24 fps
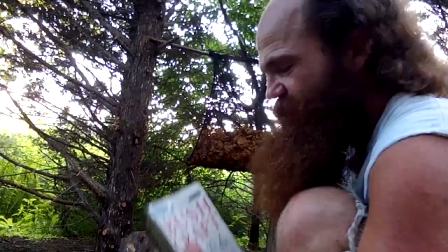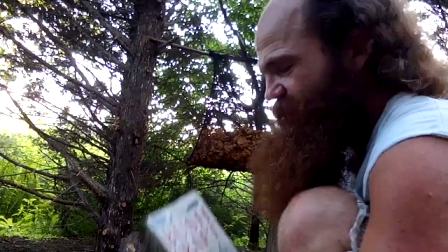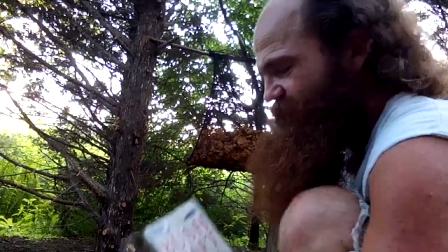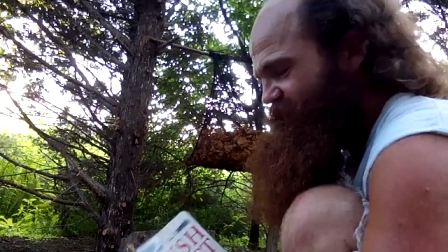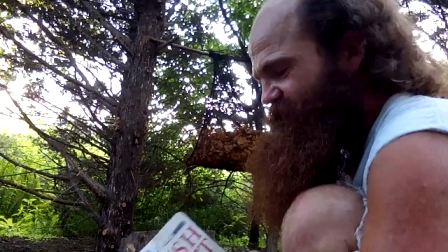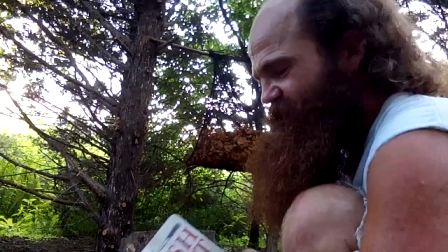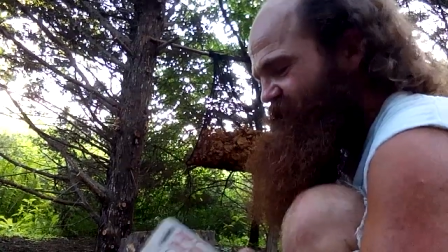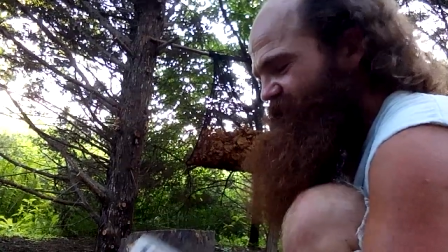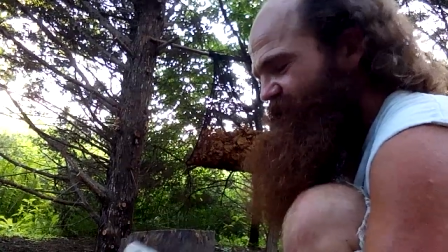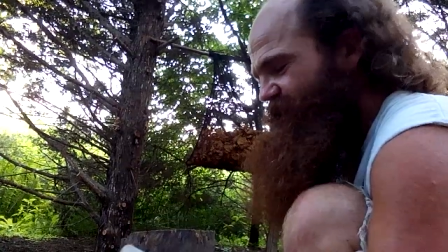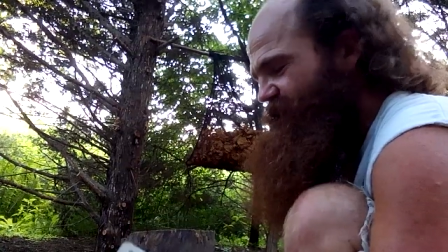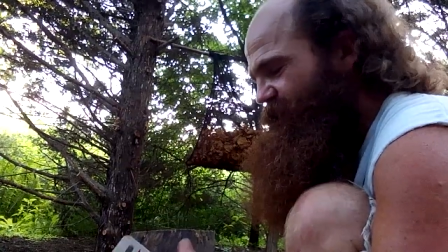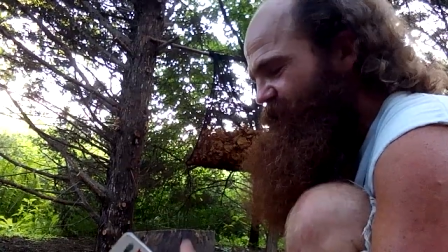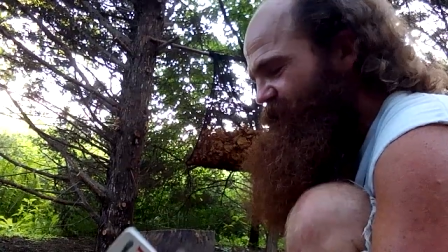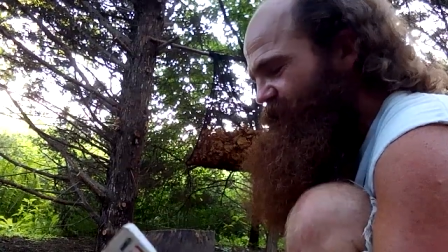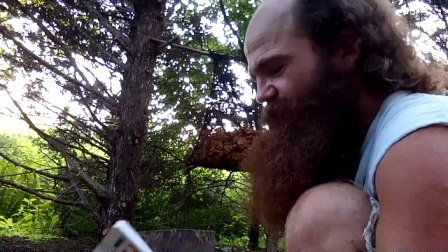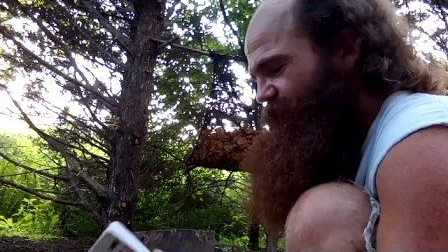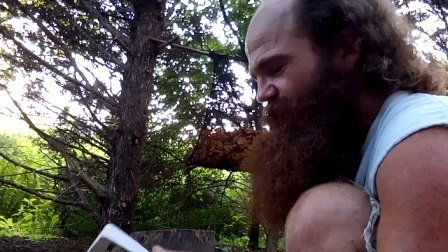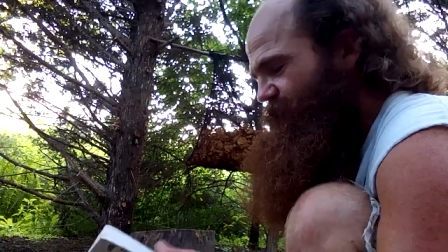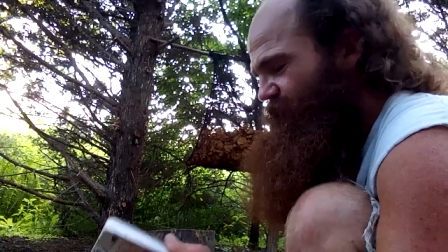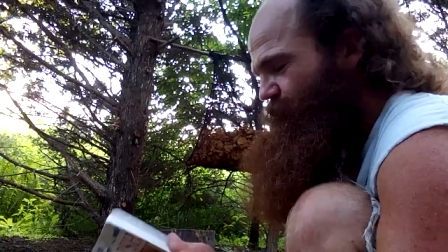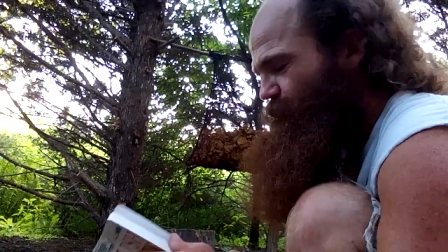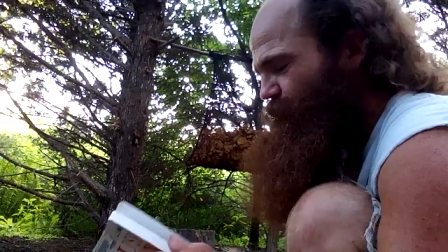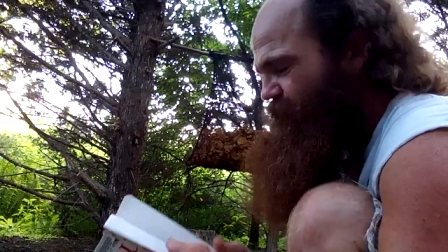But he said
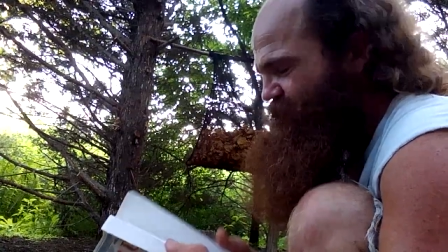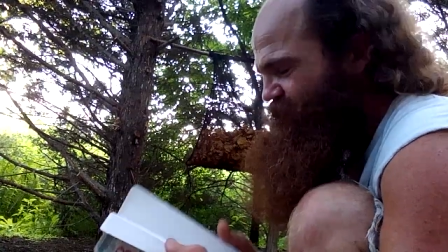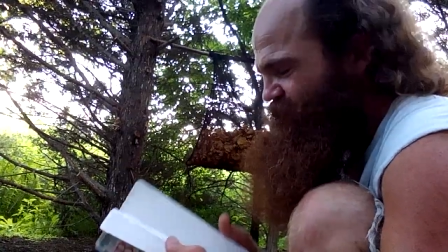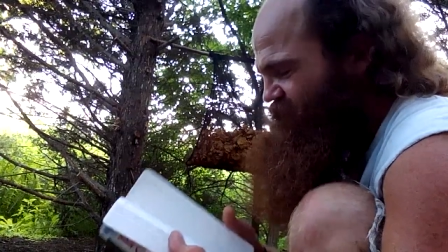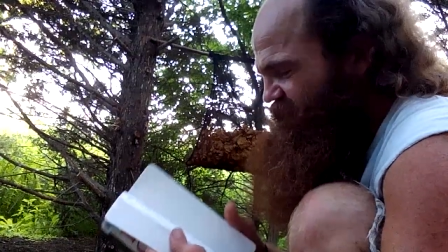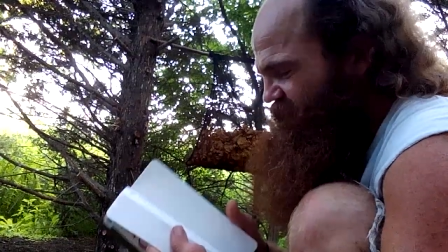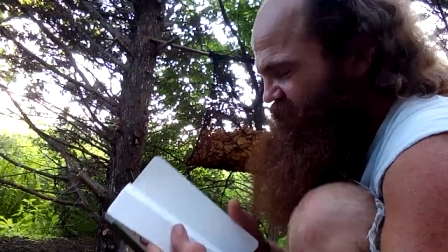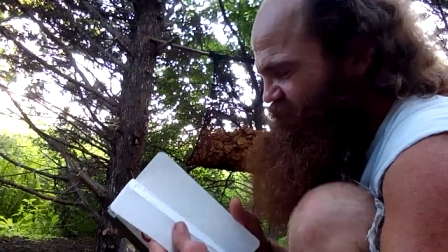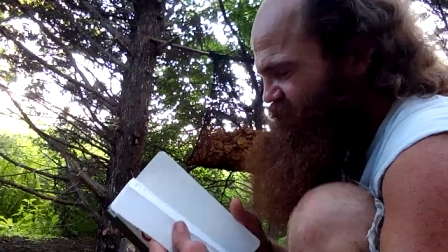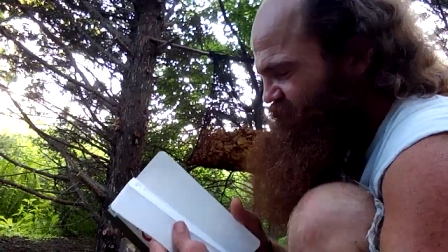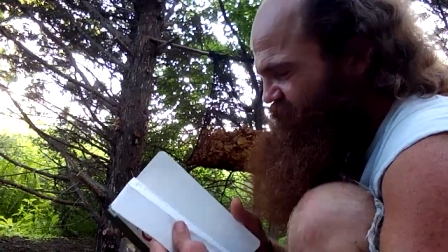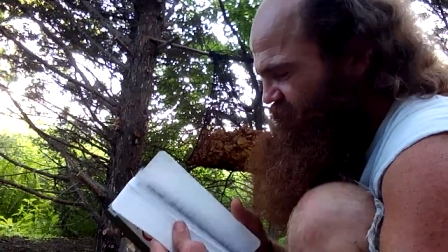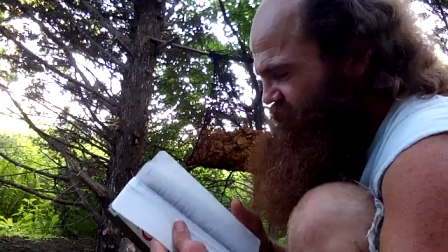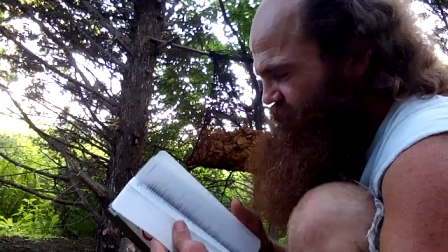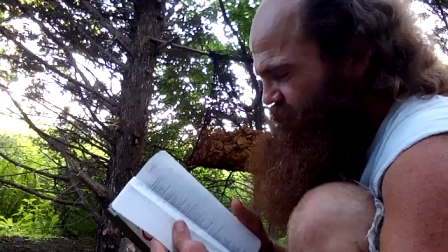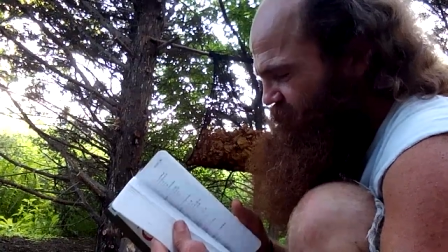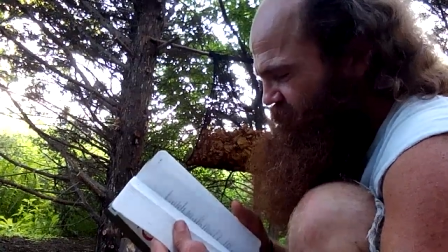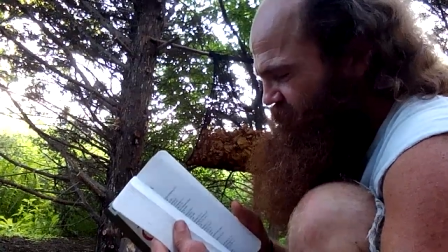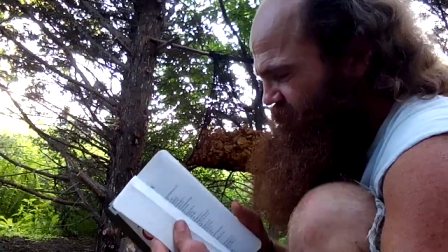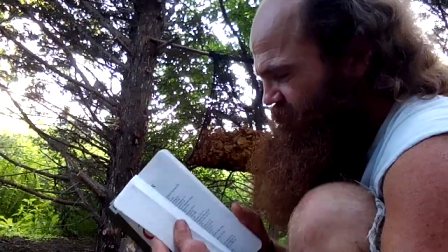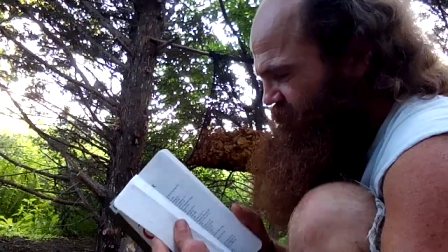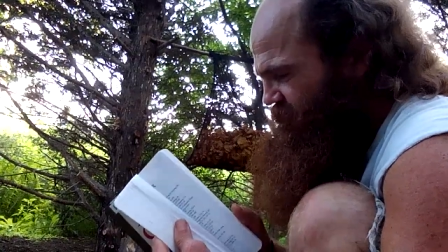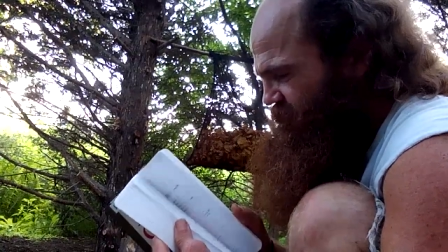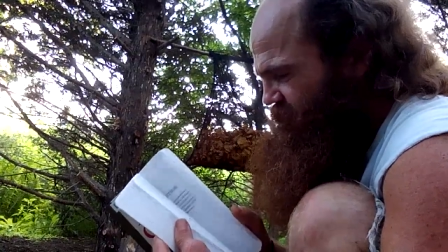uh, in one section in here